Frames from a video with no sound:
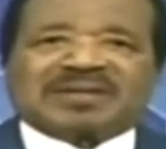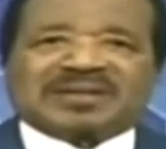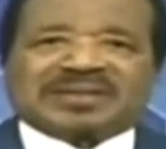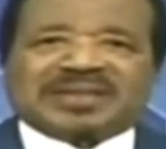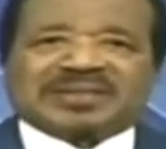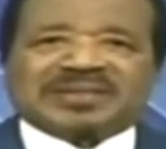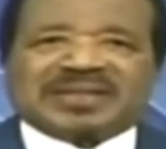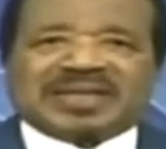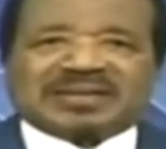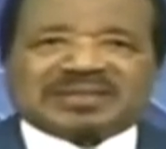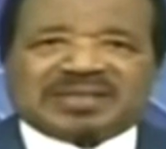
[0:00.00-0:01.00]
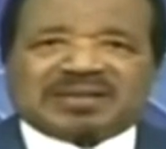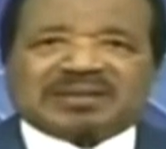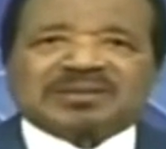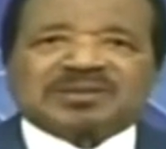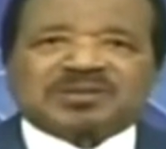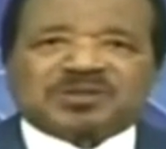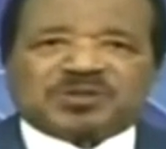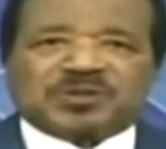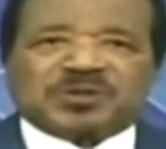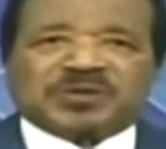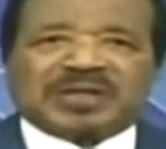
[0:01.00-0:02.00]
prioritize
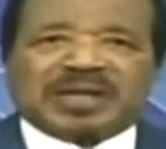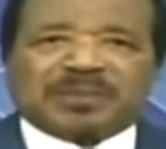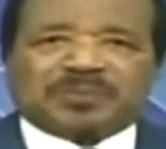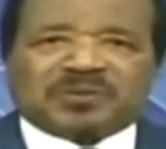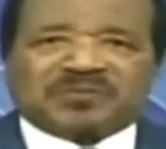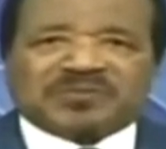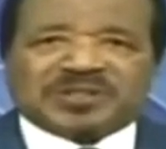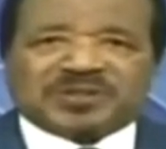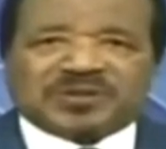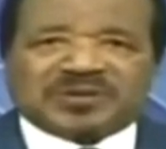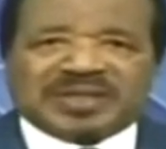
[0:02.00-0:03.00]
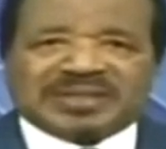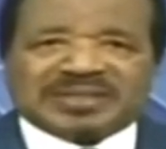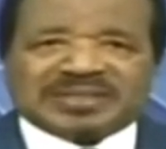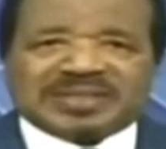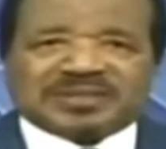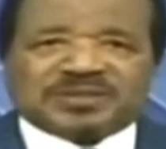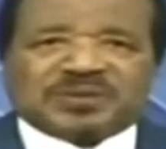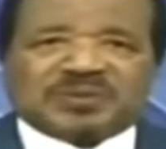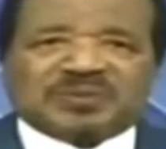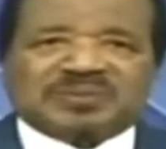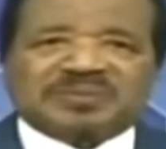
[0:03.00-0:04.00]
the development of
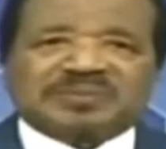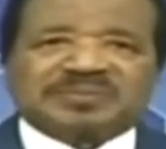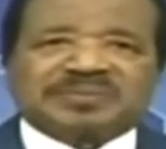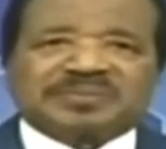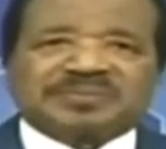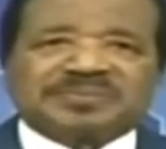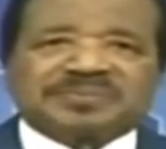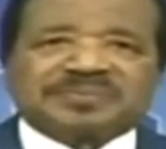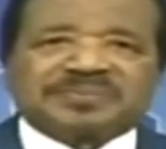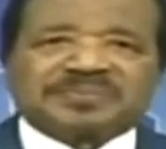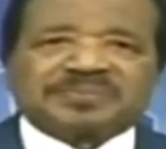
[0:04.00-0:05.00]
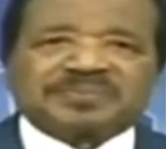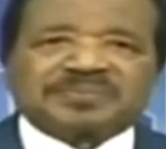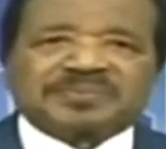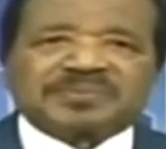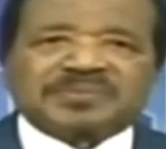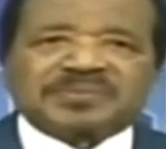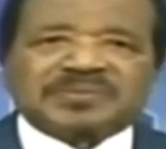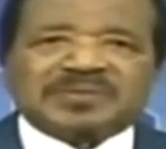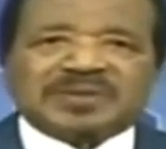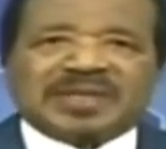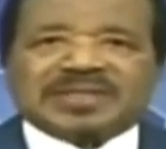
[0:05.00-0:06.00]
our educational system
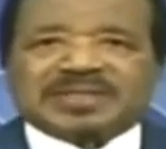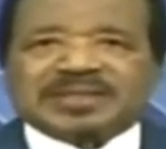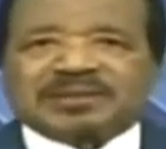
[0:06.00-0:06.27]
with